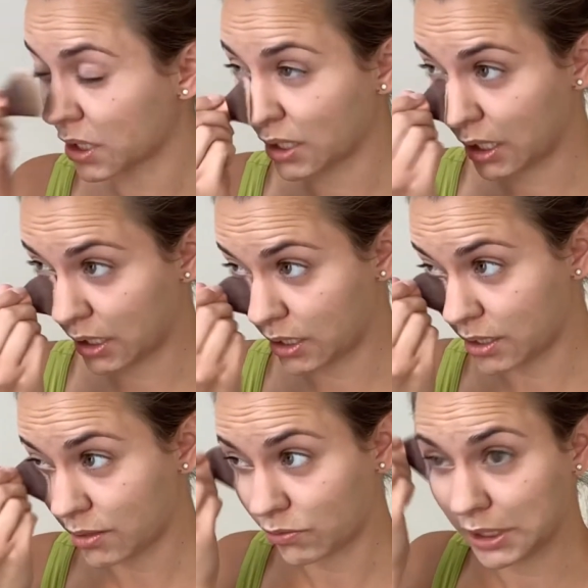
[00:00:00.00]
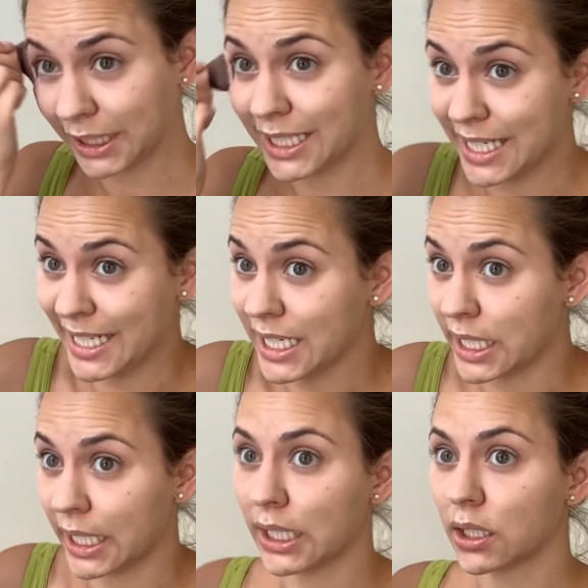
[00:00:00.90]
that doesn't really need
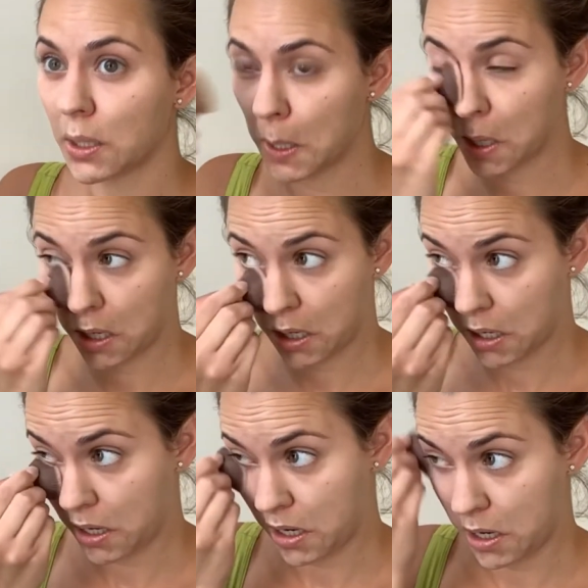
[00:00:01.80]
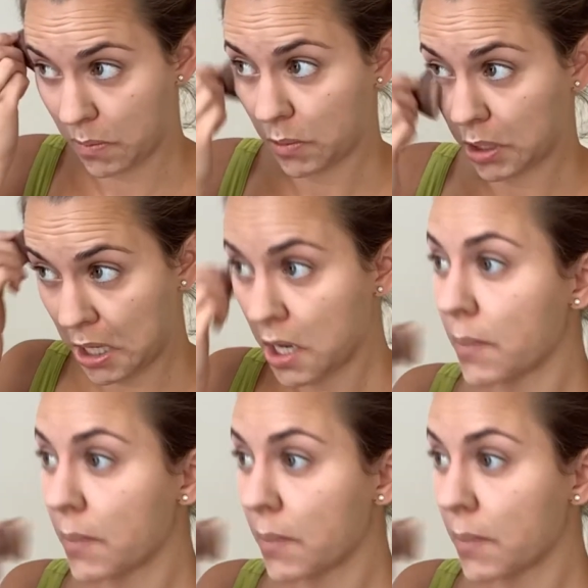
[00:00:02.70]
it. Okay.